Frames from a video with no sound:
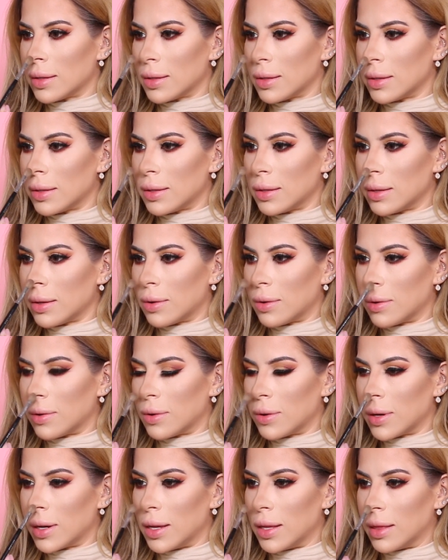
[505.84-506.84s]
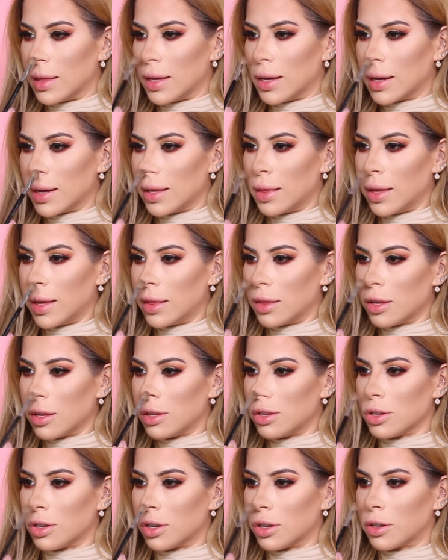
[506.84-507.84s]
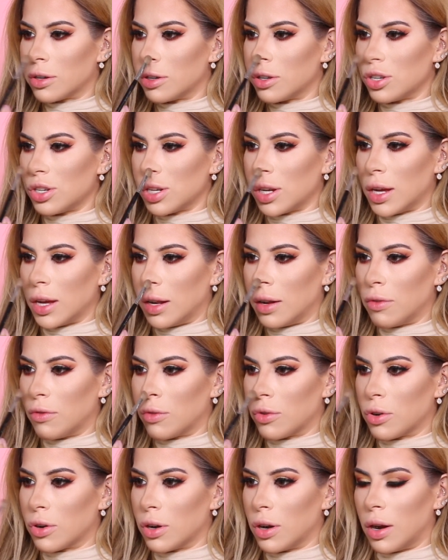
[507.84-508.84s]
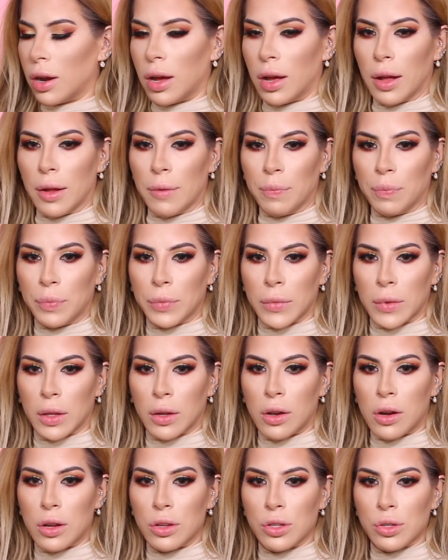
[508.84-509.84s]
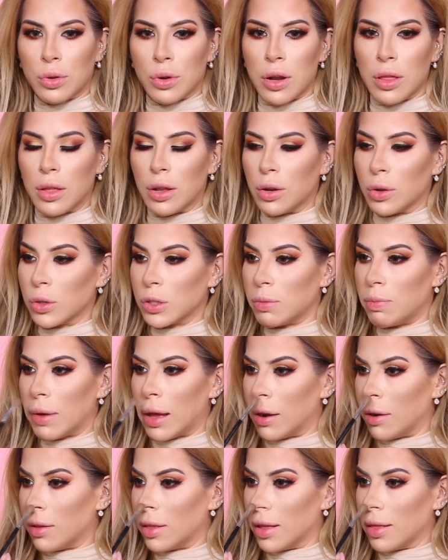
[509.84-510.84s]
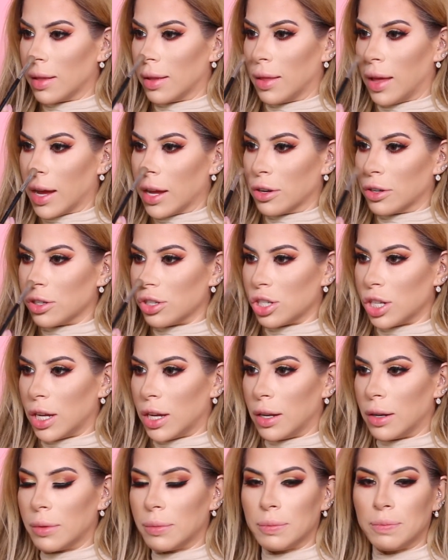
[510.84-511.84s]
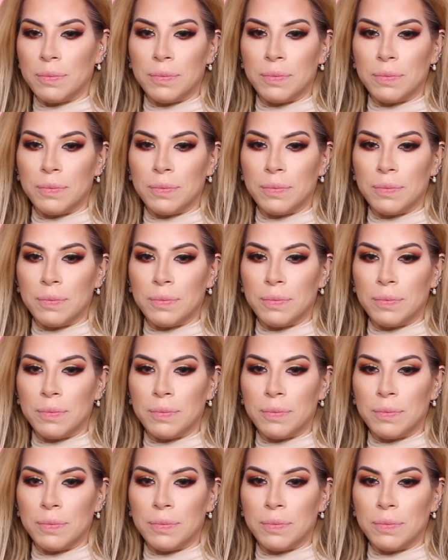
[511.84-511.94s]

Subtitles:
So I think I like the darker shade for contouring the nose better than the lighter shade.